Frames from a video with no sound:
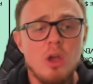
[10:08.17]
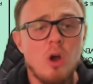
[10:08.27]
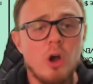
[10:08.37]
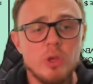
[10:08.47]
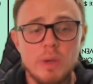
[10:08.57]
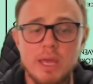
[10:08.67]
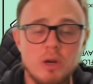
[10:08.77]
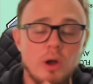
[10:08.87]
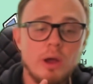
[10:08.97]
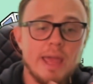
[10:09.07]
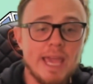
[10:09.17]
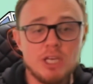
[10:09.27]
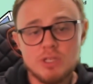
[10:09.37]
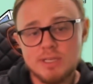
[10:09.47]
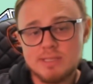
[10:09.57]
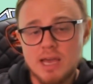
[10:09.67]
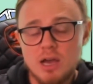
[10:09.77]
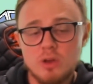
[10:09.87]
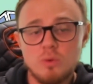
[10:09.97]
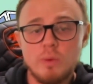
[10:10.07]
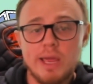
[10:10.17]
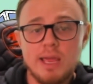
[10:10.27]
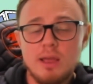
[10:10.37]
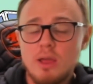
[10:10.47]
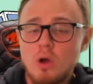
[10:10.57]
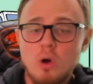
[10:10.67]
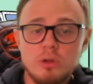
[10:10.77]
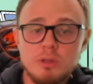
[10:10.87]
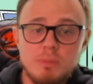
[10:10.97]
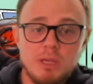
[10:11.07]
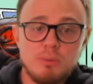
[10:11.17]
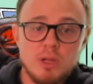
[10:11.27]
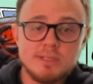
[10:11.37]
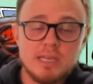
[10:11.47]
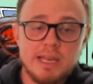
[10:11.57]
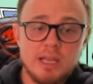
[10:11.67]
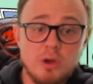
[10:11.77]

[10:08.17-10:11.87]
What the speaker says: Are you in an aging town where older people are selling?